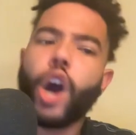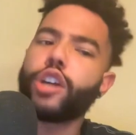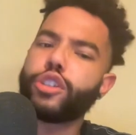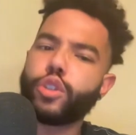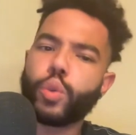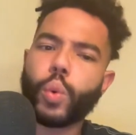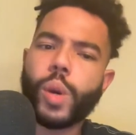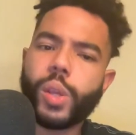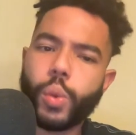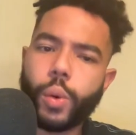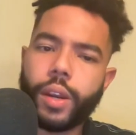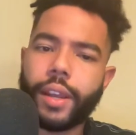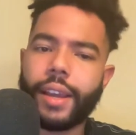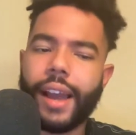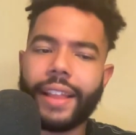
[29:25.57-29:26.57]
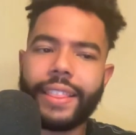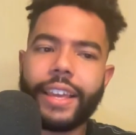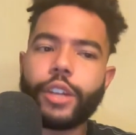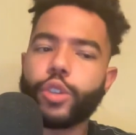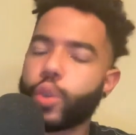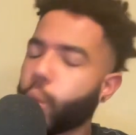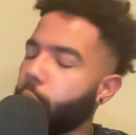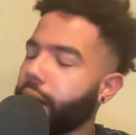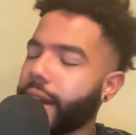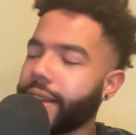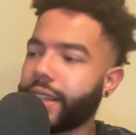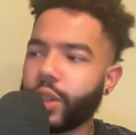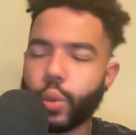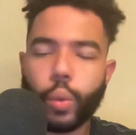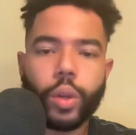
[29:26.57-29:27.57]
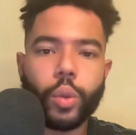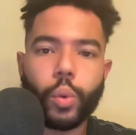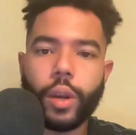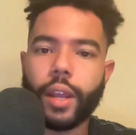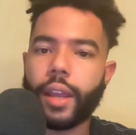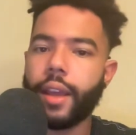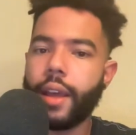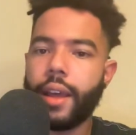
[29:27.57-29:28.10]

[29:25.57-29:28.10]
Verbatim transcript: Also 2020. I think it was 2019, 2020.